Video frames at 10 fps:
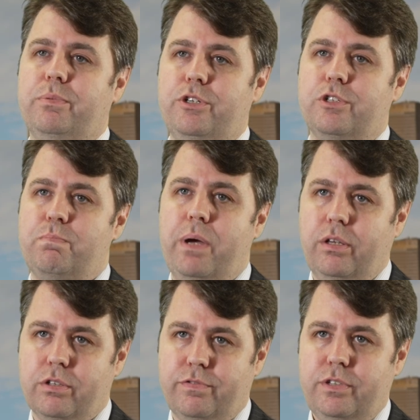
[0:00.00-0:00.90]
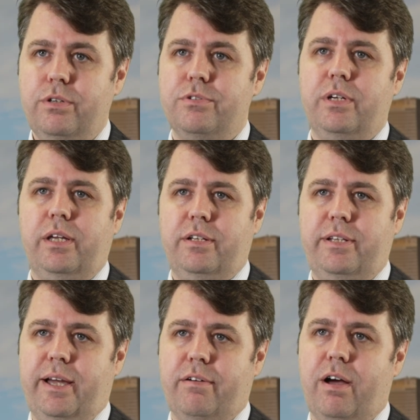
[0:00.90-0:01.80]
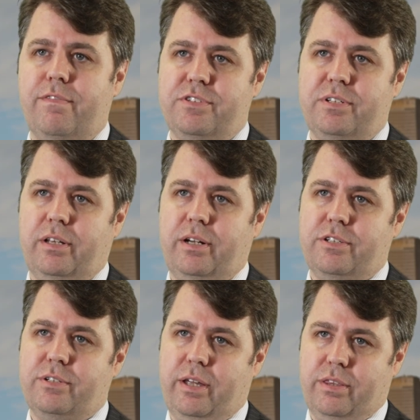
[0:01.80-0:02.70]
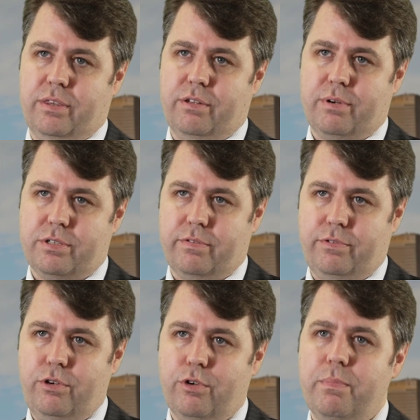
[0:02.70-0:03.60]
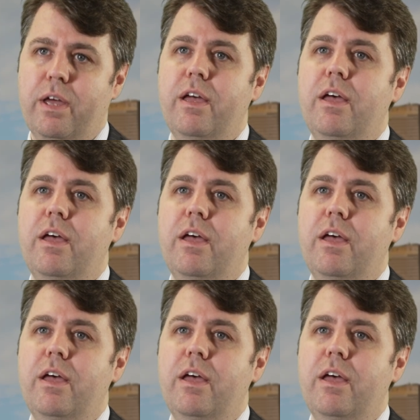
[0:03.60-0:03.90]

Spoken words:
produce pellets for use in DRI facilities in the rest of Europe,